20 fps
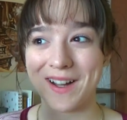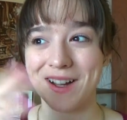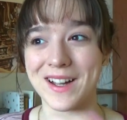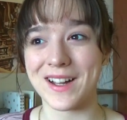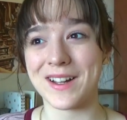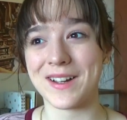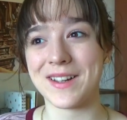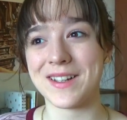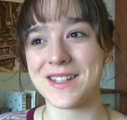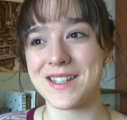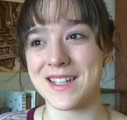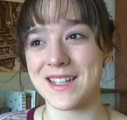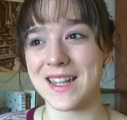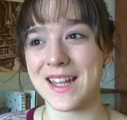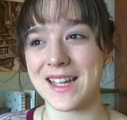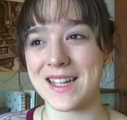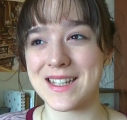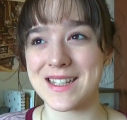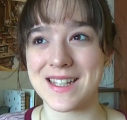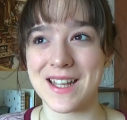I
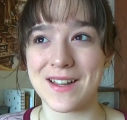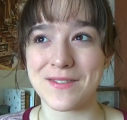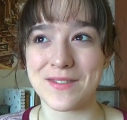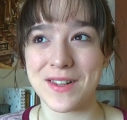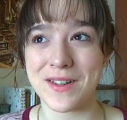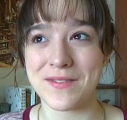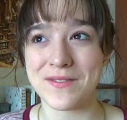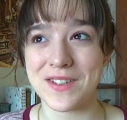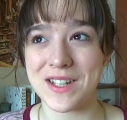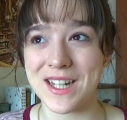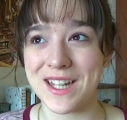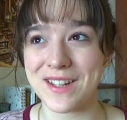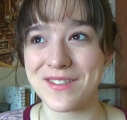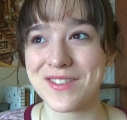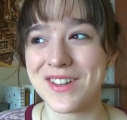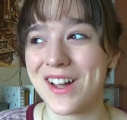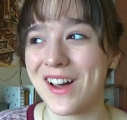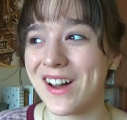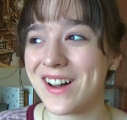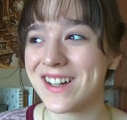did like a self-love V-Day
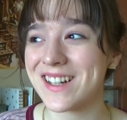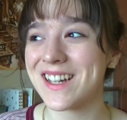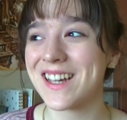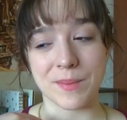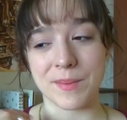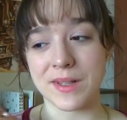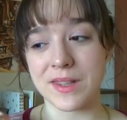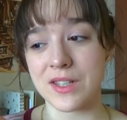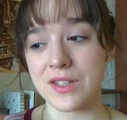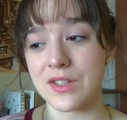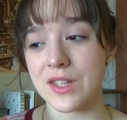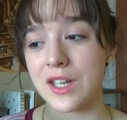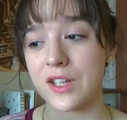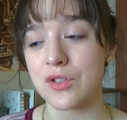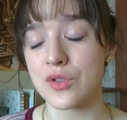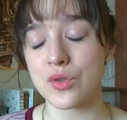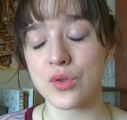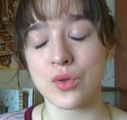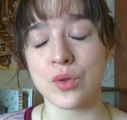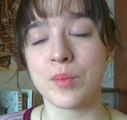vlog. I made this
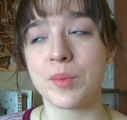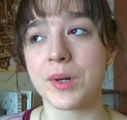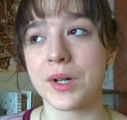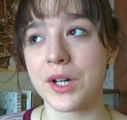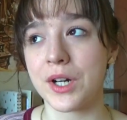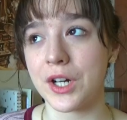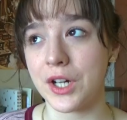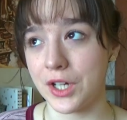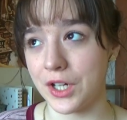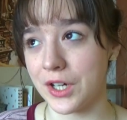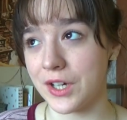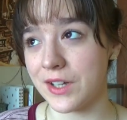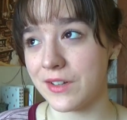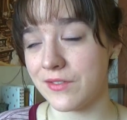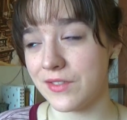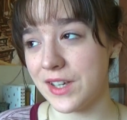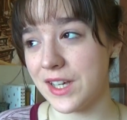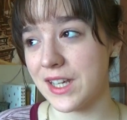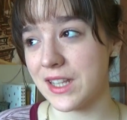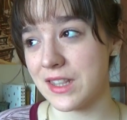like super
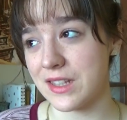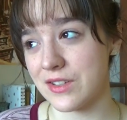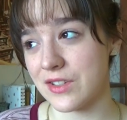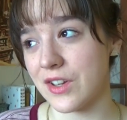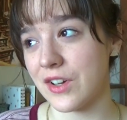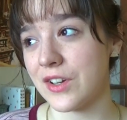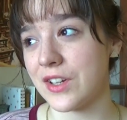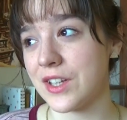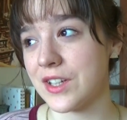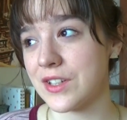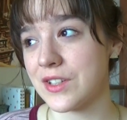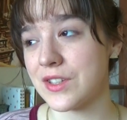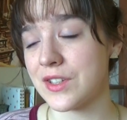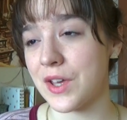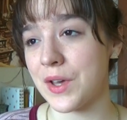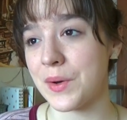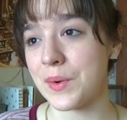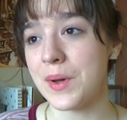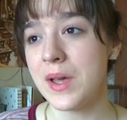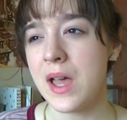good vegan lasagna,
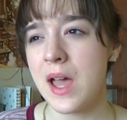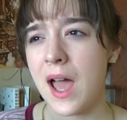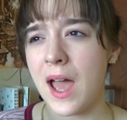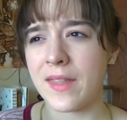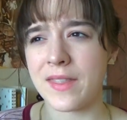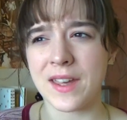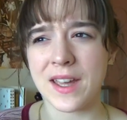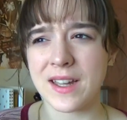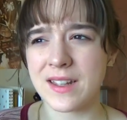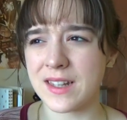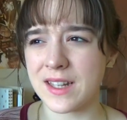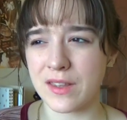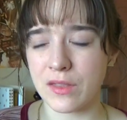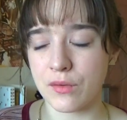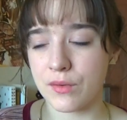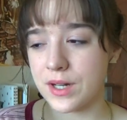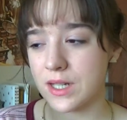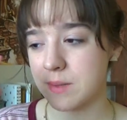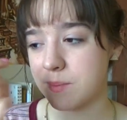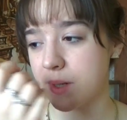so I think I
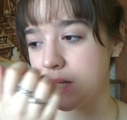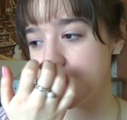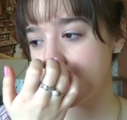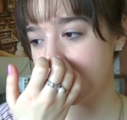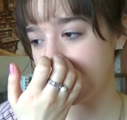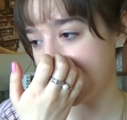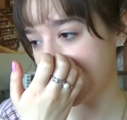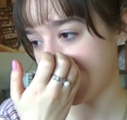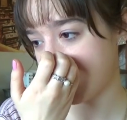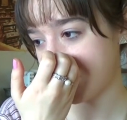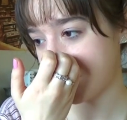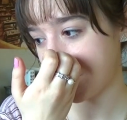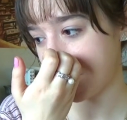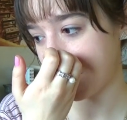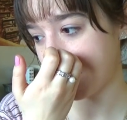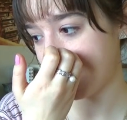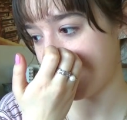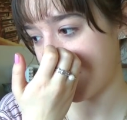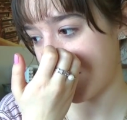linked the recipe in the video too.